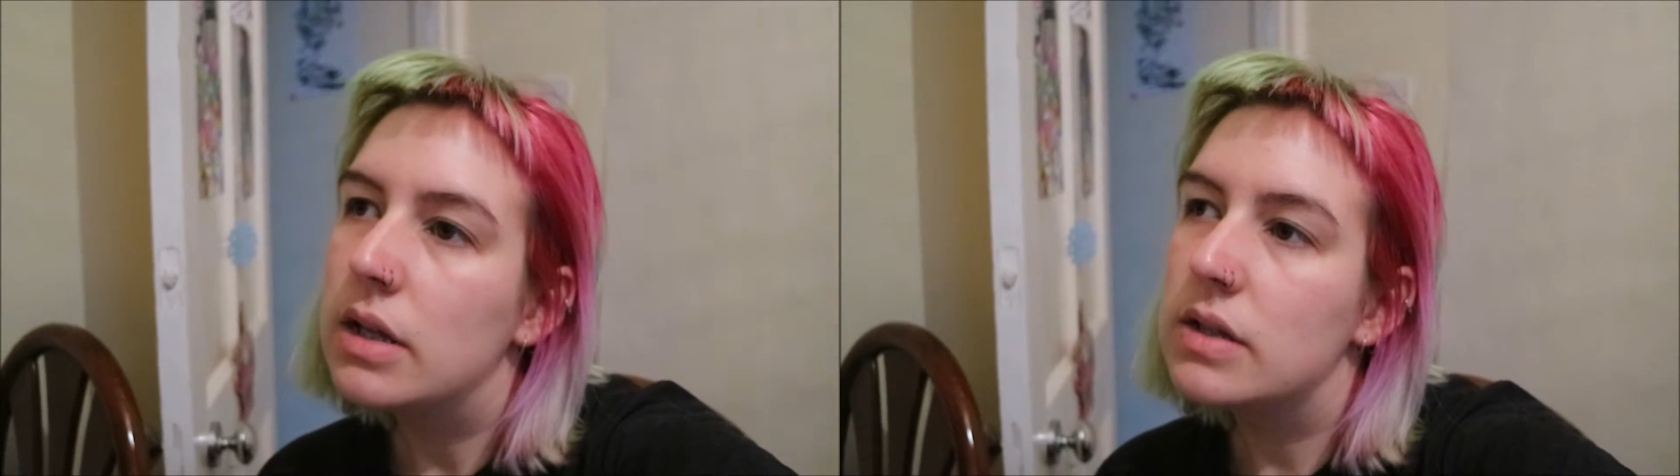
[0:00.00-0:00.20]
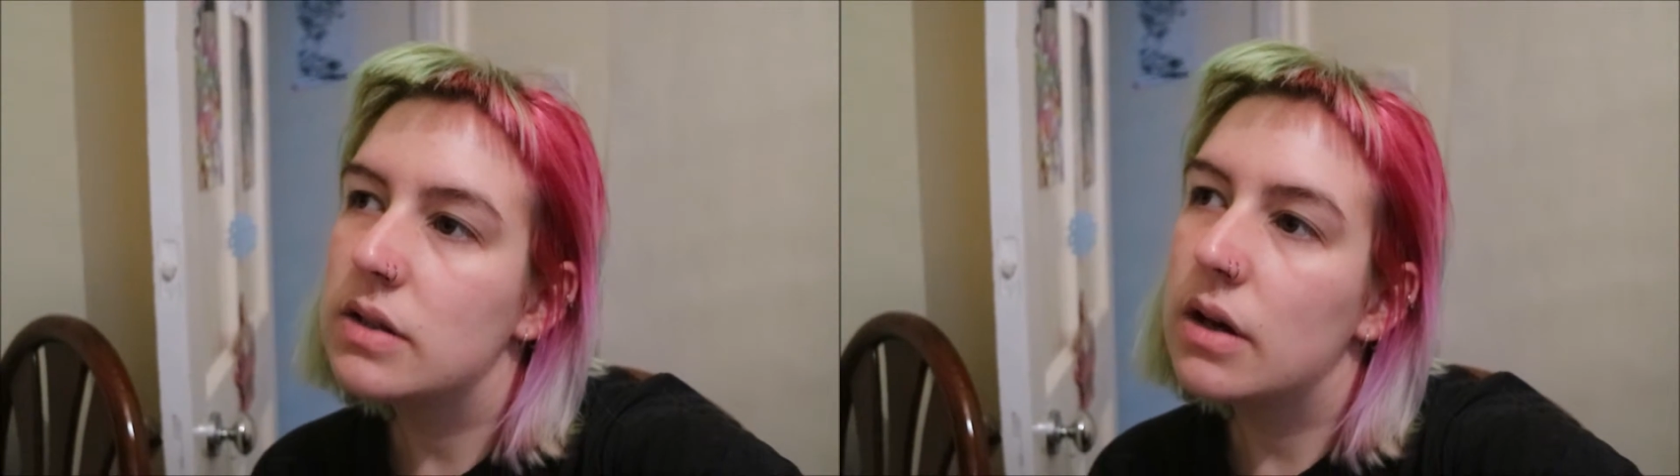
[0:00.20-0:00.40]

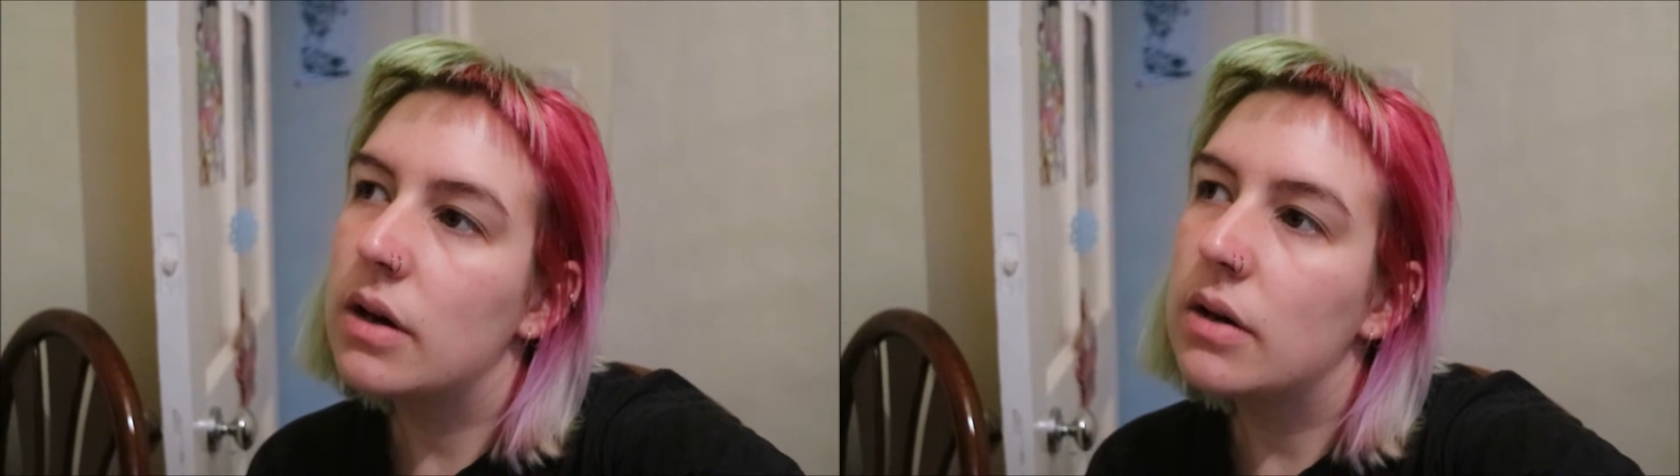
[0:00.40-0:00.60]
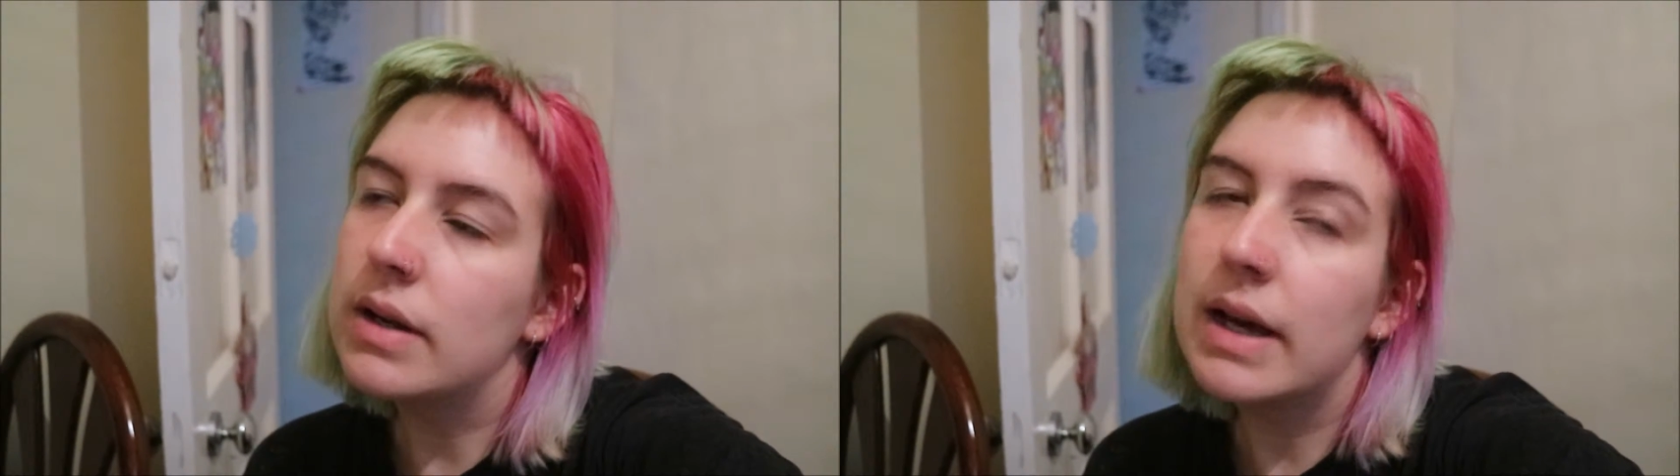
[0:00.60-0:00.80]

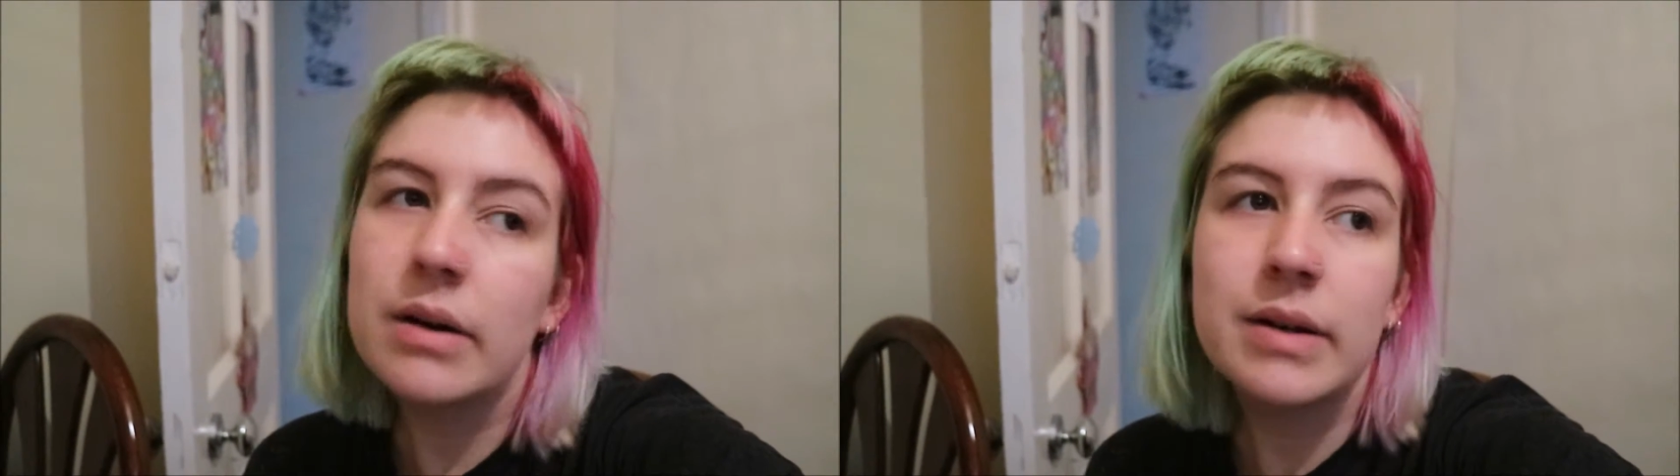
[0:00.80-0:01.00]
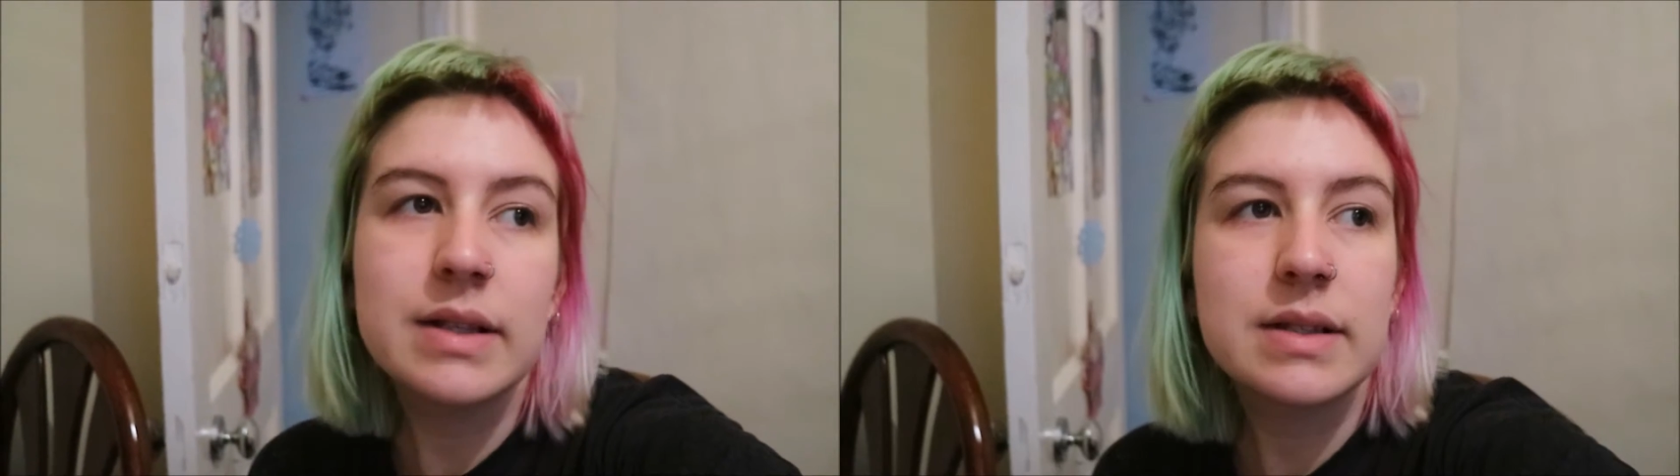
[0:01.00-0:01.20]
So
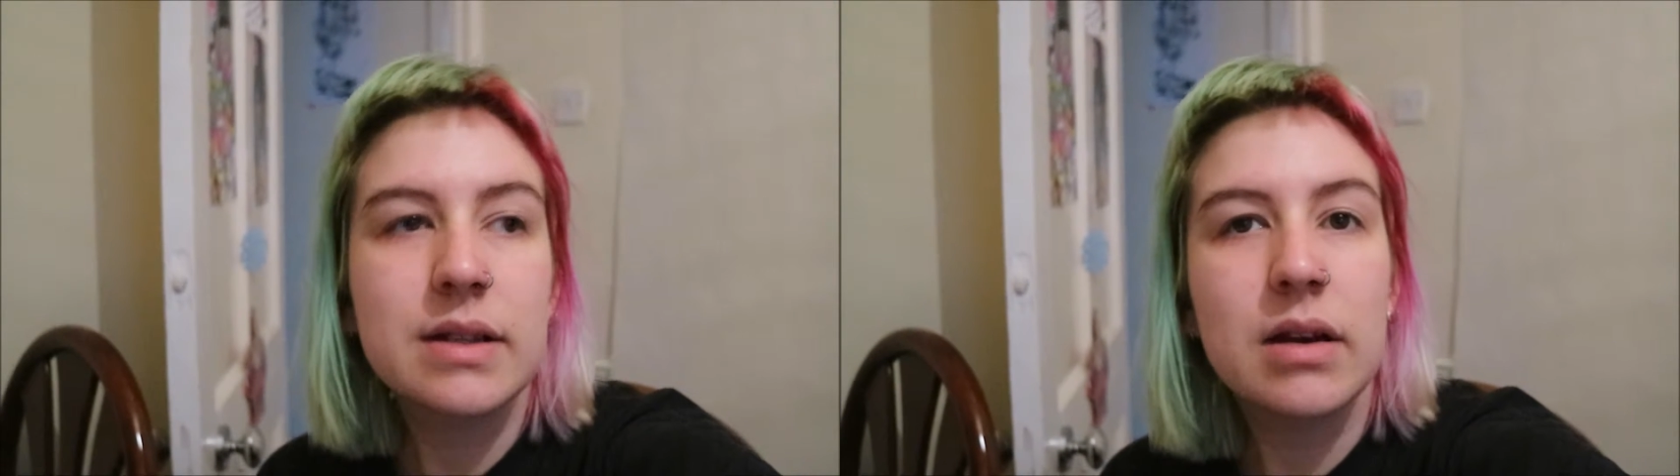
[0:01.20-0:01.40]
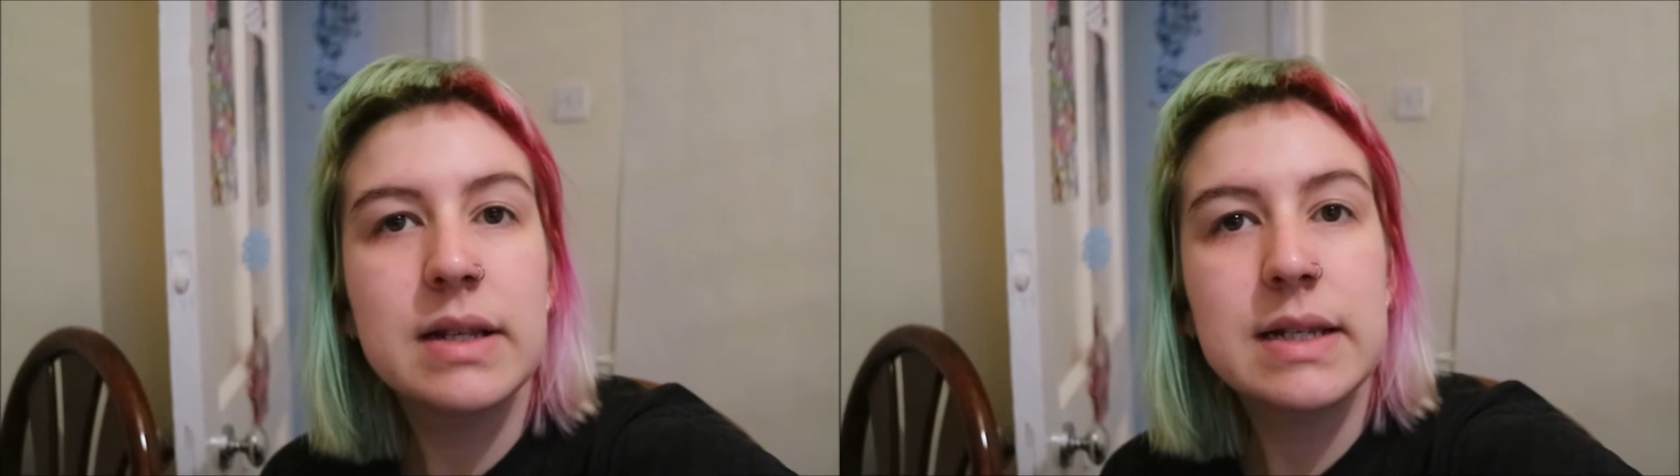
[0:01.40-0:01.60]
now it's starting